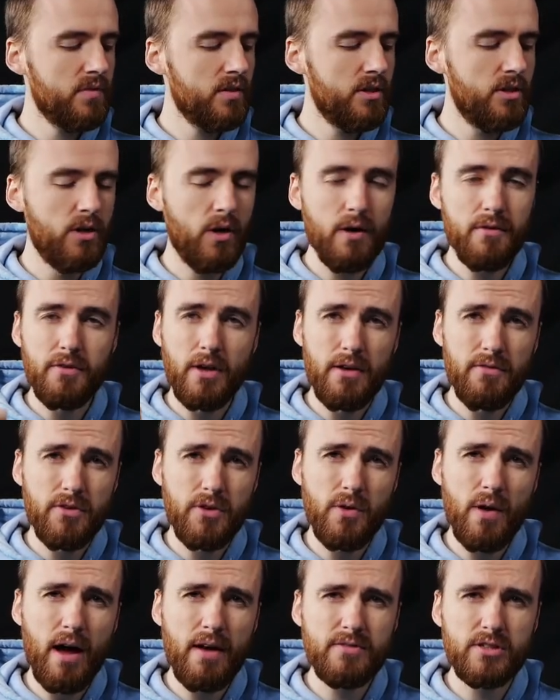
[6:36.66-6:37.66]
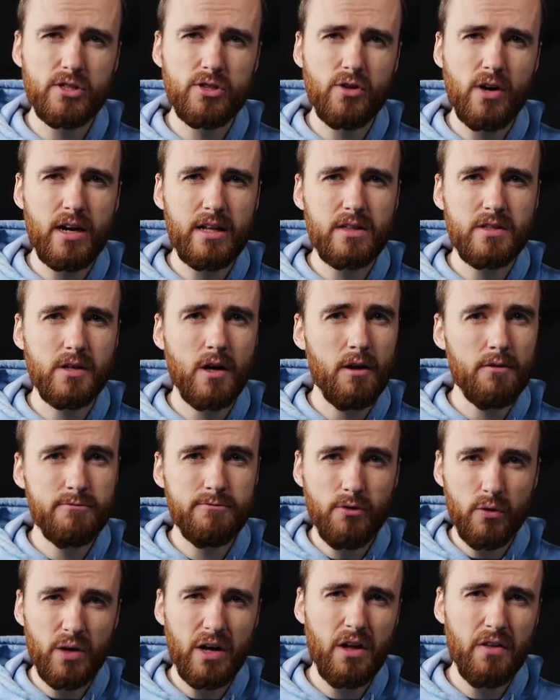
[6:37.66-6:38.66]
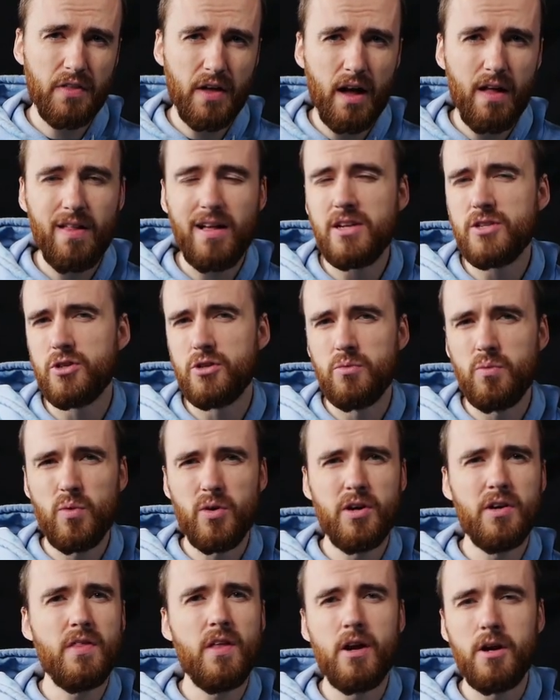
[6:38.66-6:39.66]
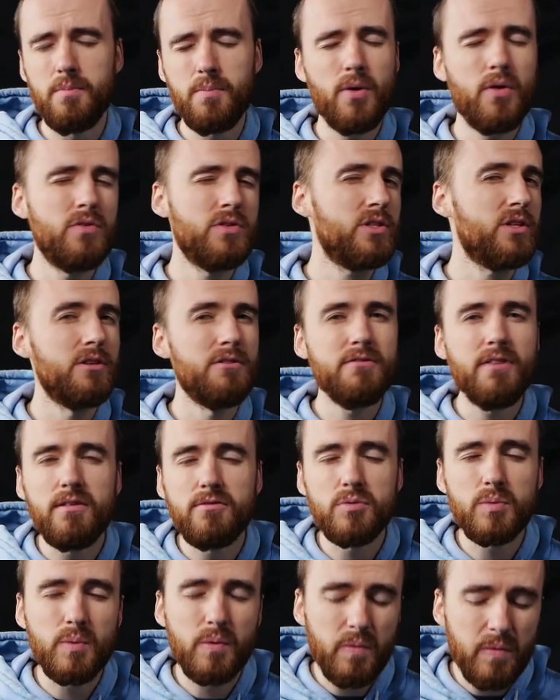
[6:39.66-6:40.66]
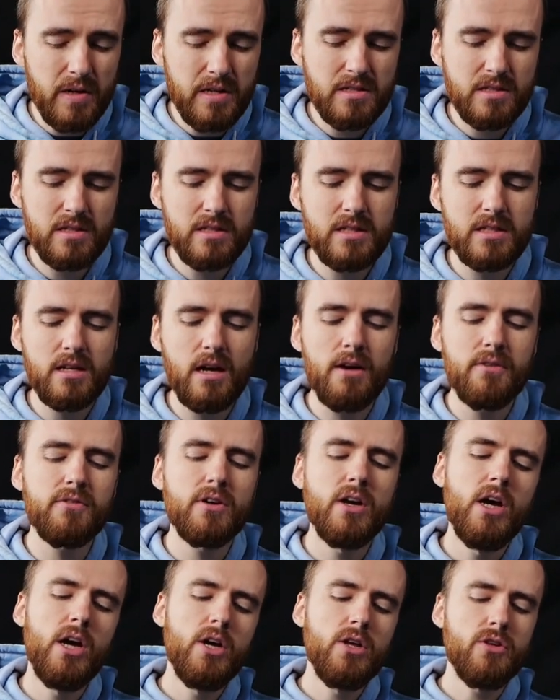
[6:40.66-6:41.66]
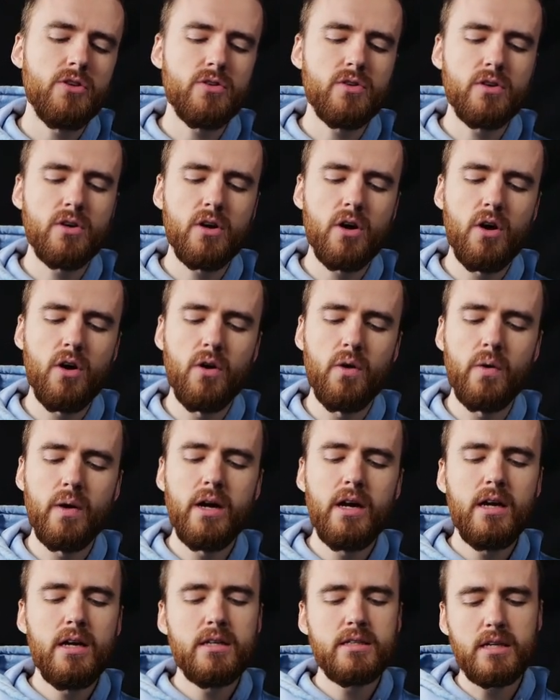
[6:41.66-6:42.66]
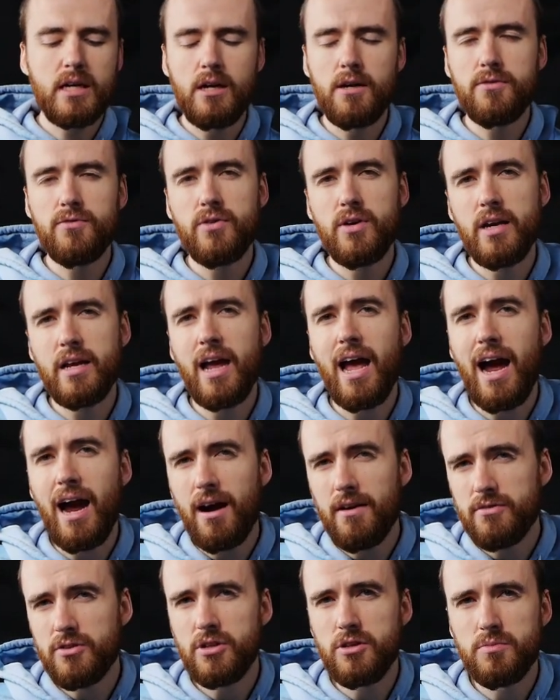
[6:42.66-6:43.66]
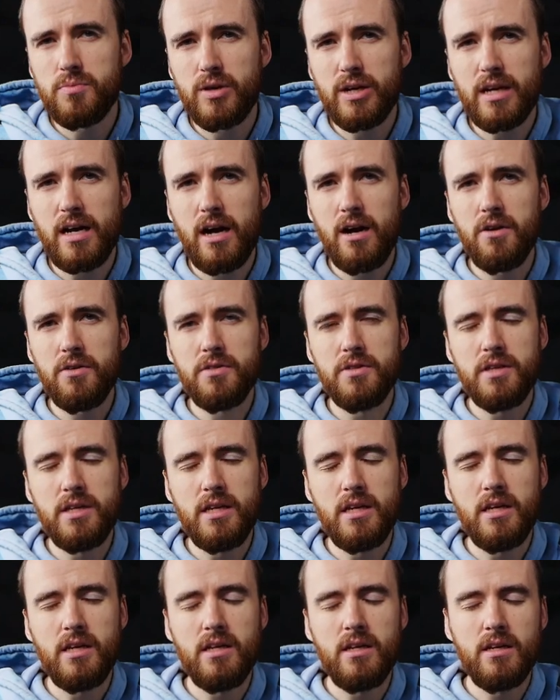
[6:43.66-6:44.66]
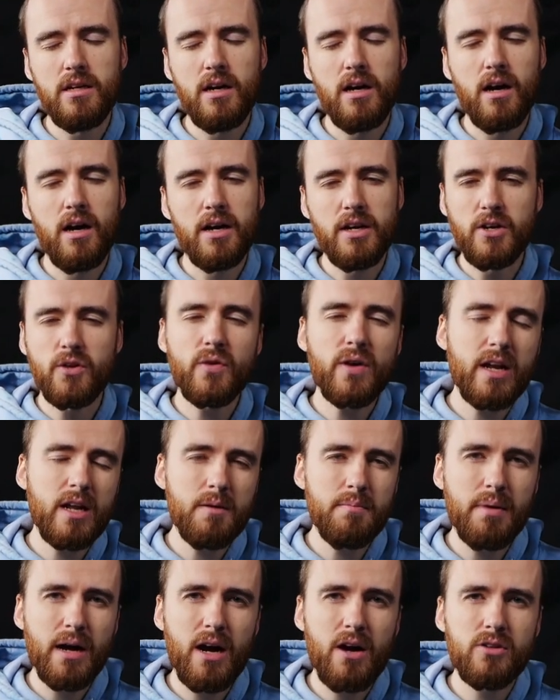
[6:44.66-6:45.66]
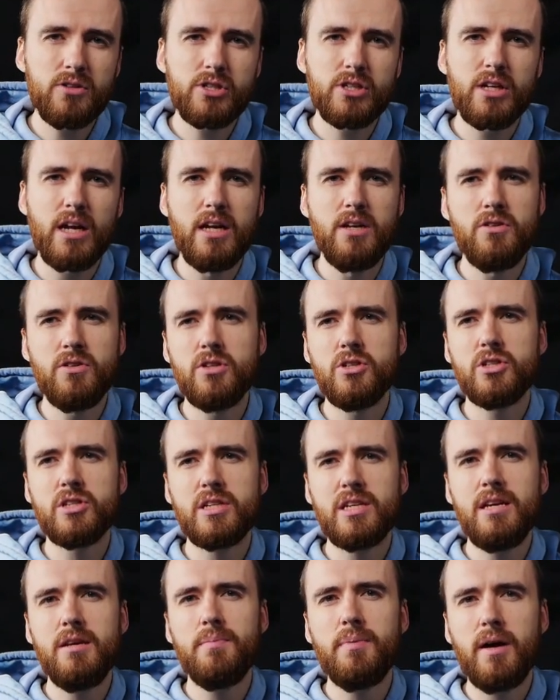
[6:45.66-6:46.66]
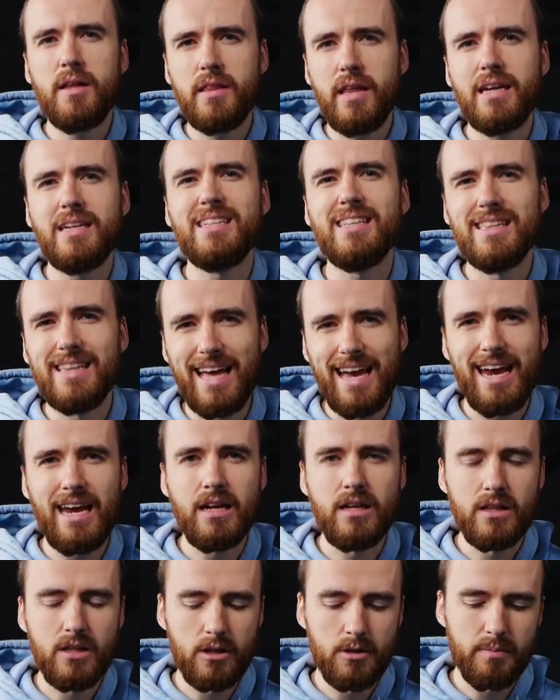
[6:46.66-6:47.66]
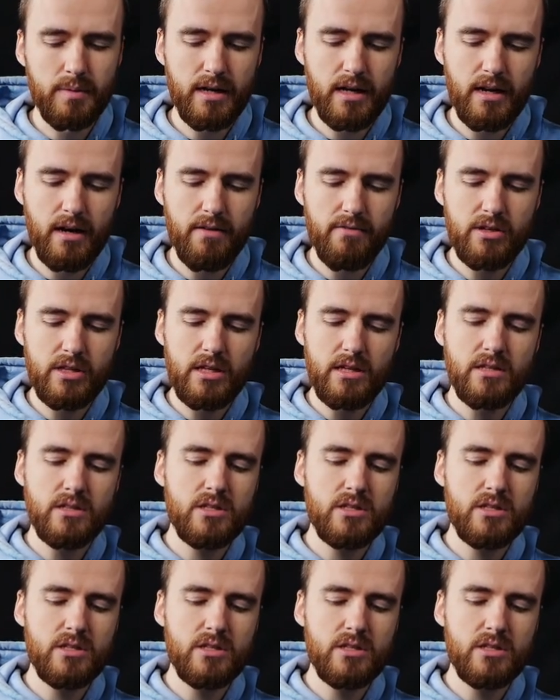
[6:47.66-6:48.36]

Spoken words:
You know, if you have to try to clear off 4 health allies, you're worried that your opponent's going to favorable wins and stuff, you can go Terraforming after you bring out the Ingredient Pouch, and you can just keep on like delaying a little bit and everything.